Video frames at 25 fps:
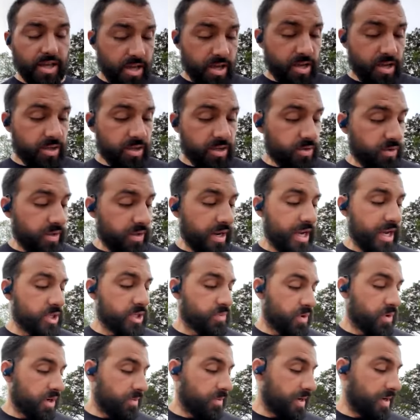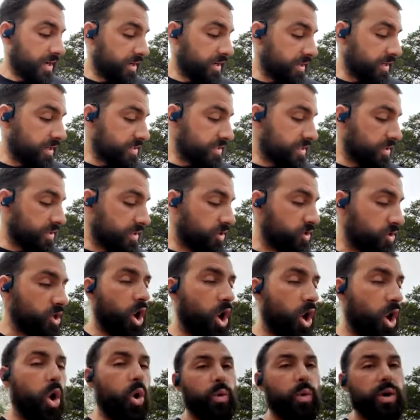So the nice part about it is there's
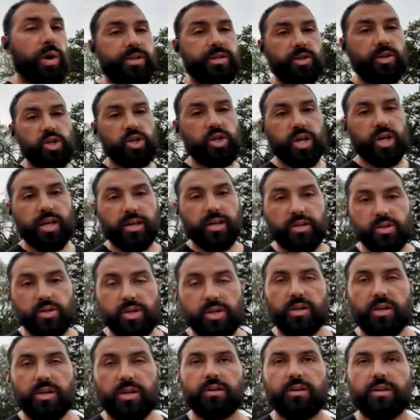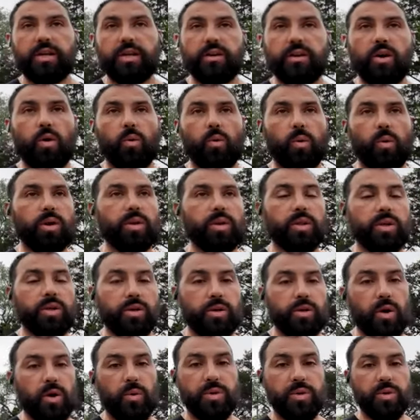always a change in our workload,
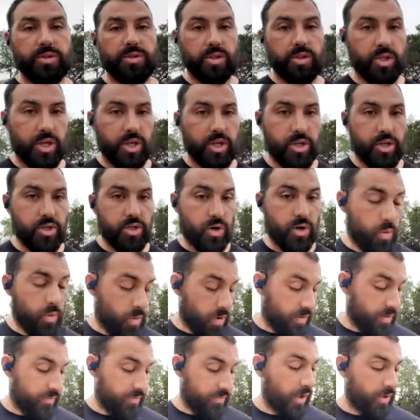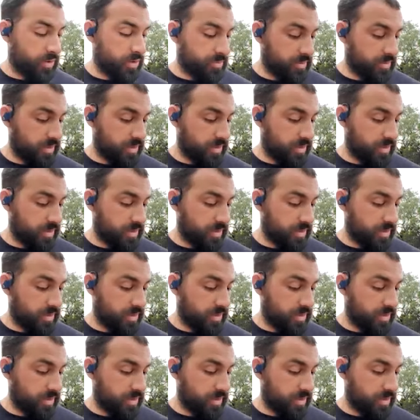always a change in our work volume.